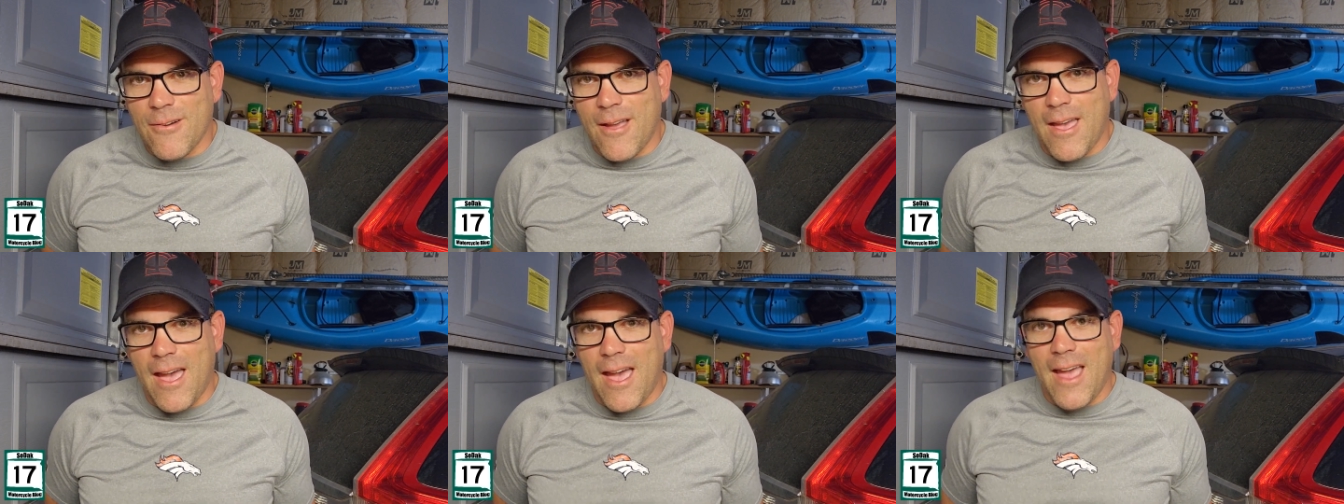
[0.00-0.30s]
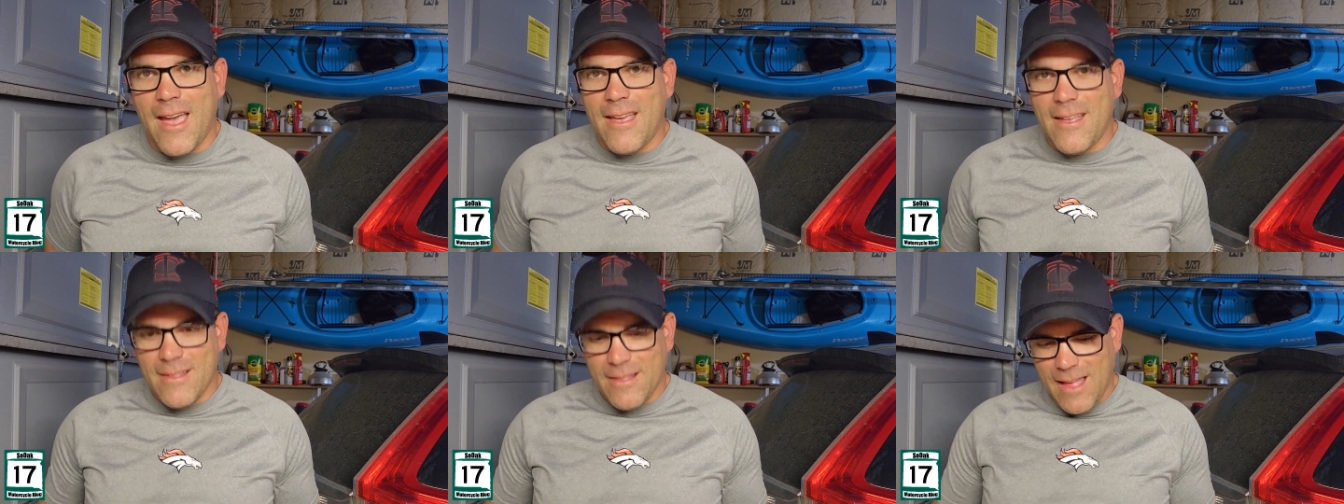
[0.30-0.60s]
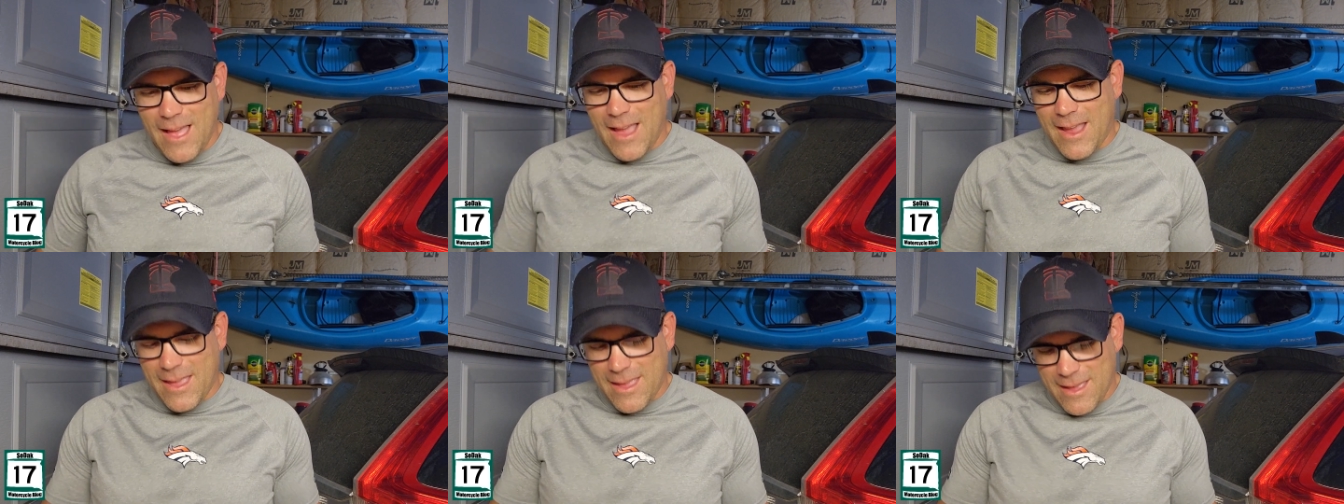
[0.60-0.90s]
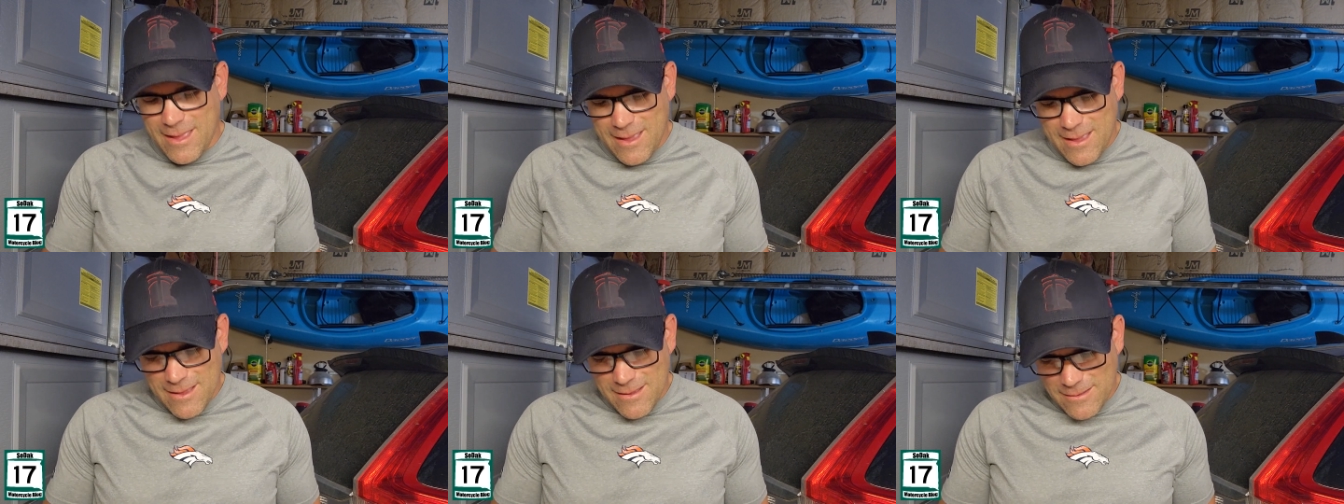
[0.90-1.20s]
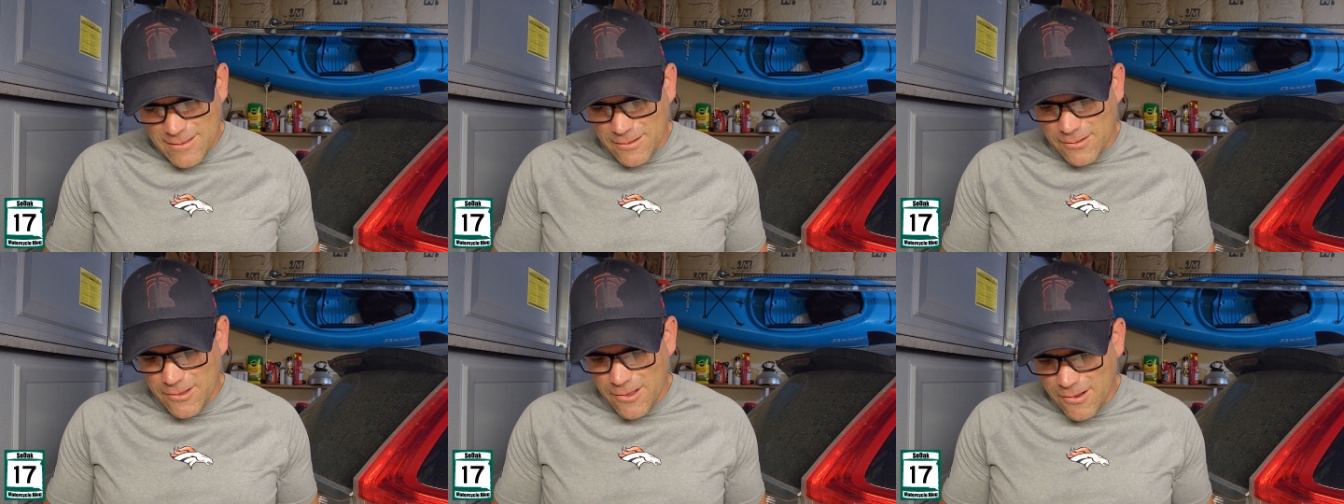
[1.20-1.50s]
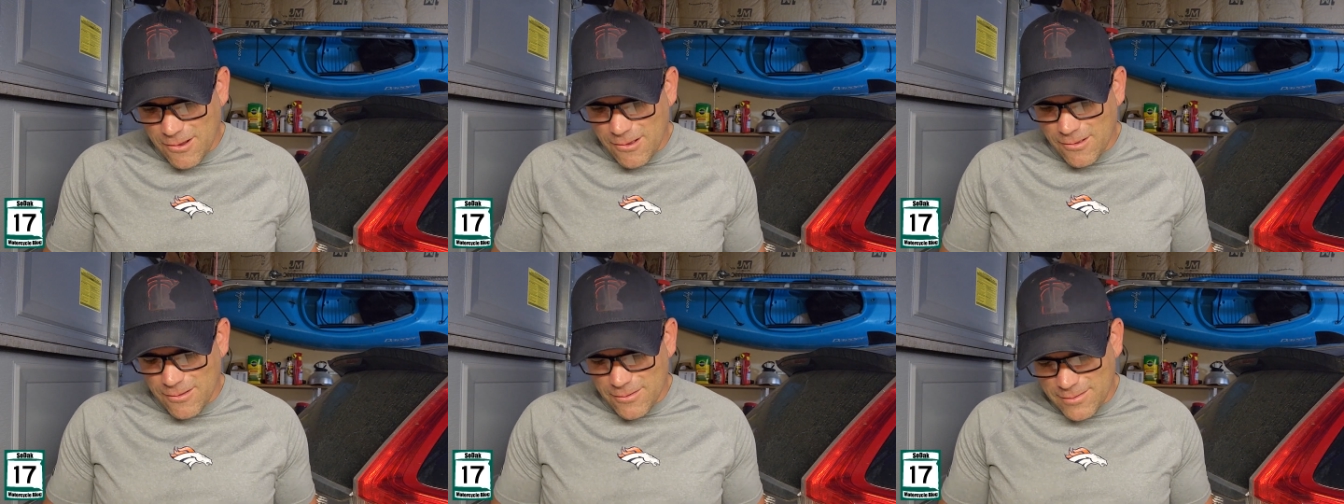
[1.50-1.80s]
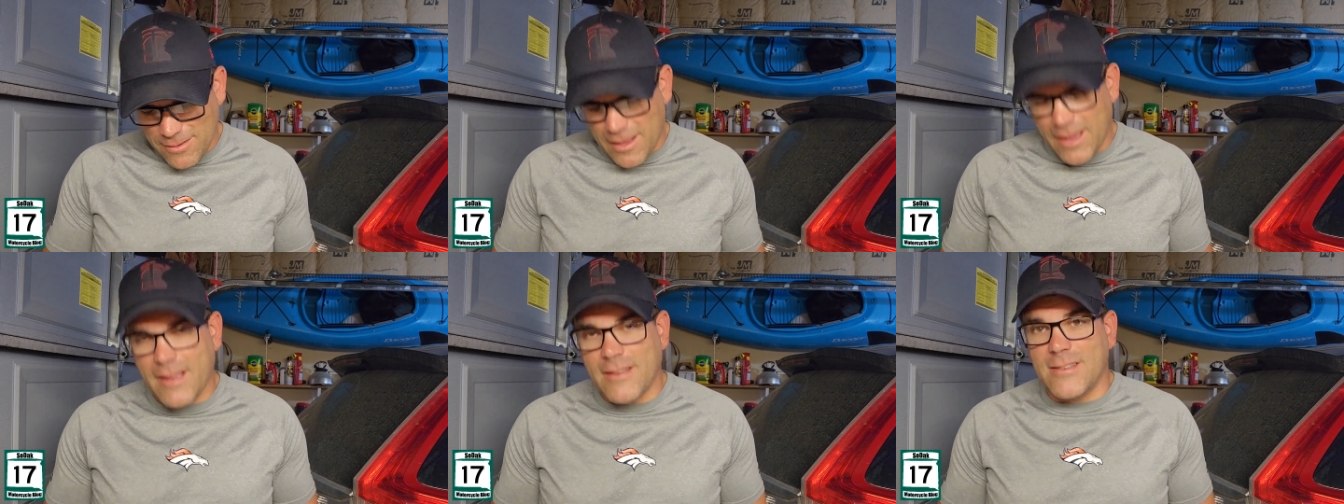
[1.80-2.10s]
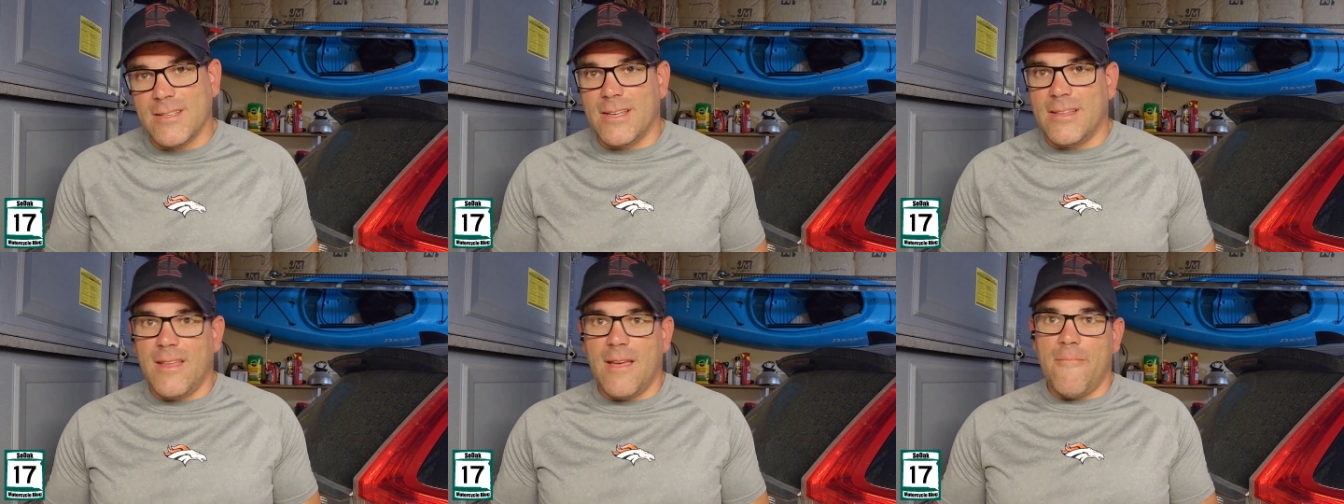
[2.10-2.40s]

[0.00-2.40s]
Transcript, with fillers: okay? Like the locals, like I said,